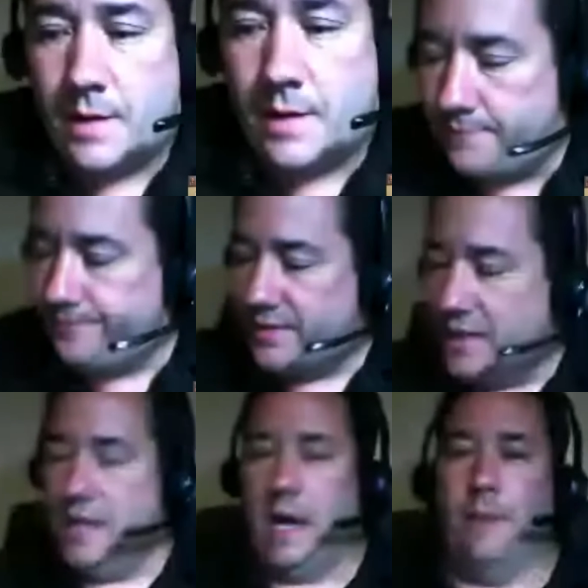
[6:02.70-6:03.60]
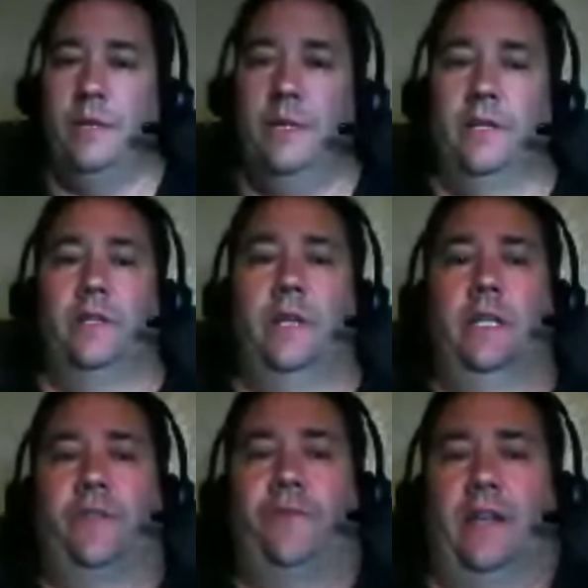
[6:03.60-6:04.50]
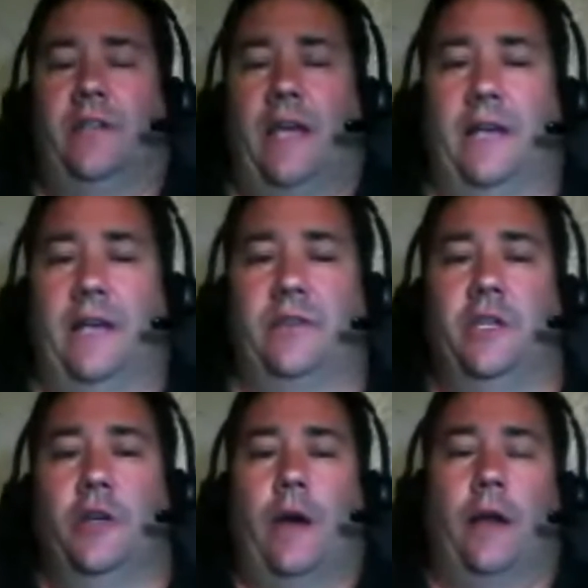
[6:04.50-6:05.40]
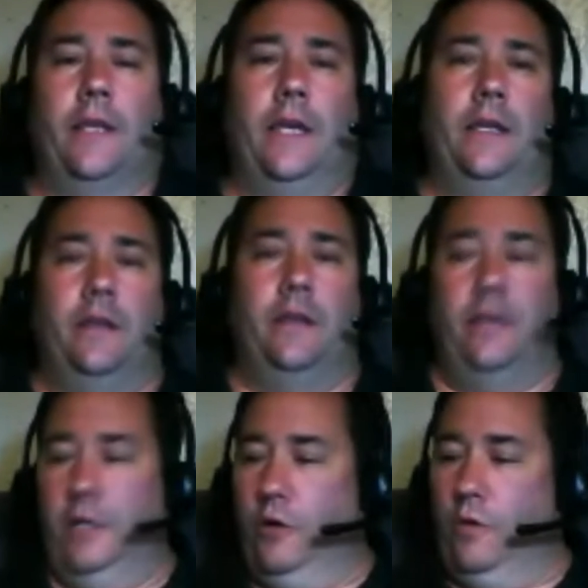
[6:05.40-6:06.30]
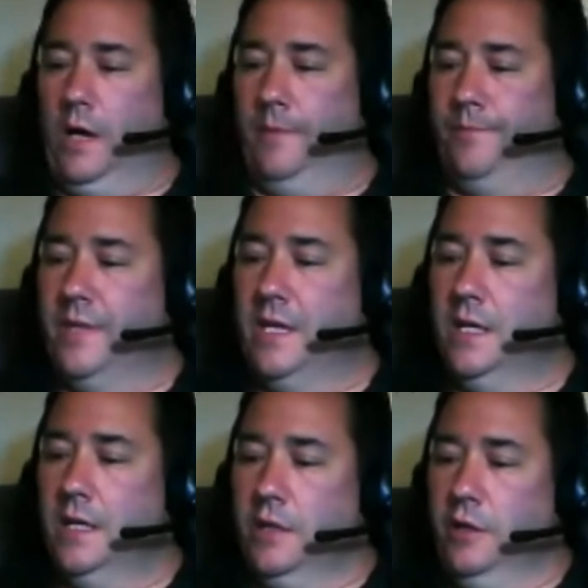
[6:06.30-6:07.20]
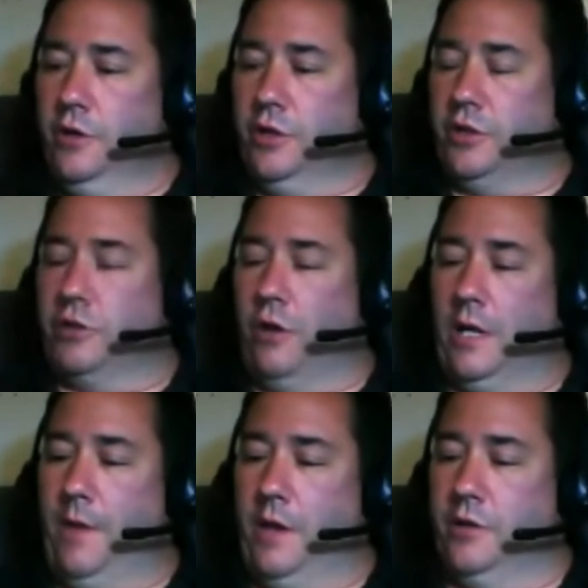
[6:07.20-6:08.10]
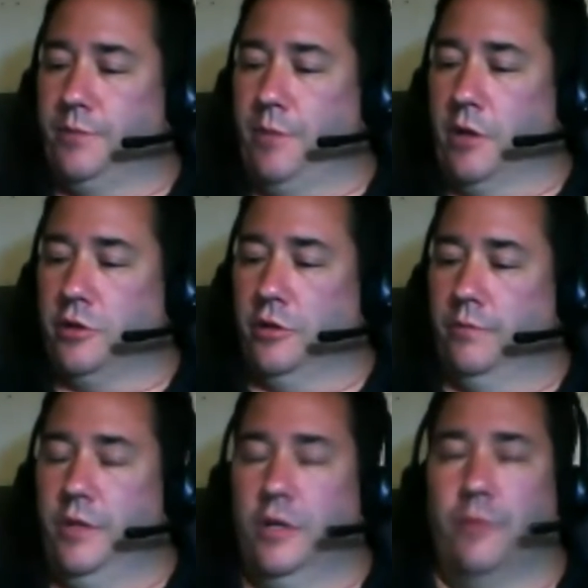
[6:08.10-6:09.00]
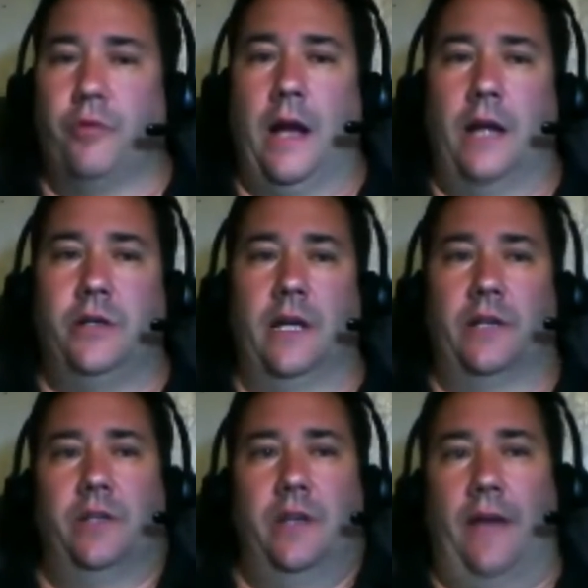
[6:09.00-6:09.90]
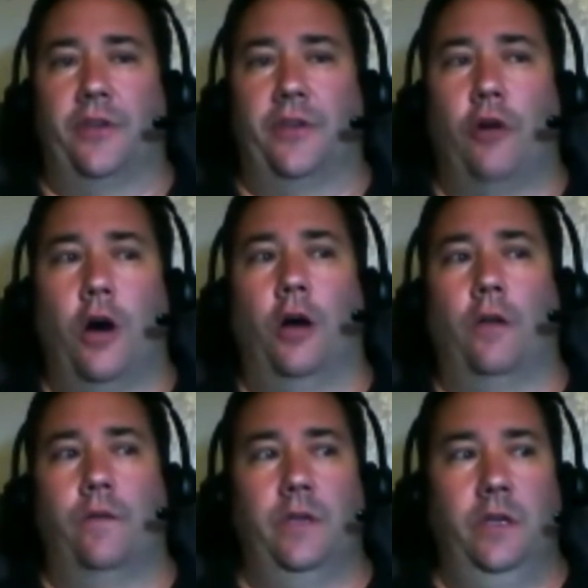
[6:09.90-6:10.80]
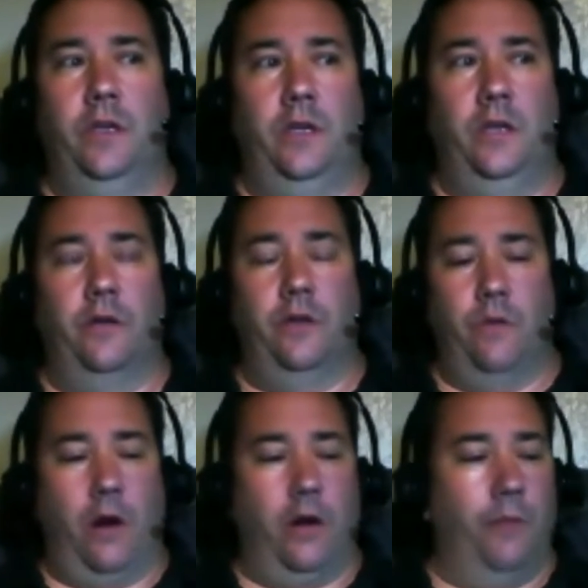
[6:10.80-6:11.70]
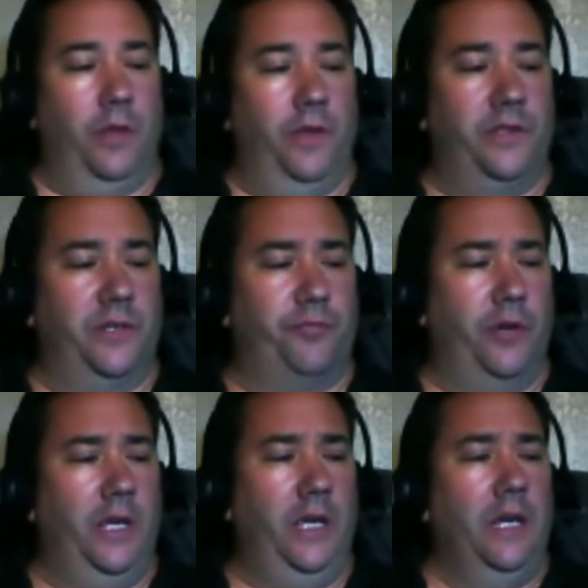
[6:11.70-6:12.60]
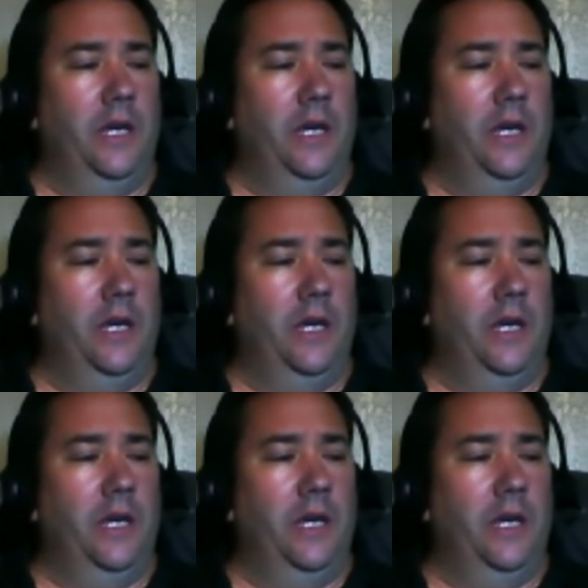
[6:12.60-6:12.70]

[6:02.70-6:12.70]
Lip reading: on. I've been listening. It's fantastic. Elliot, just talking about your special, projects and not the call, you are humble, and this is pretty,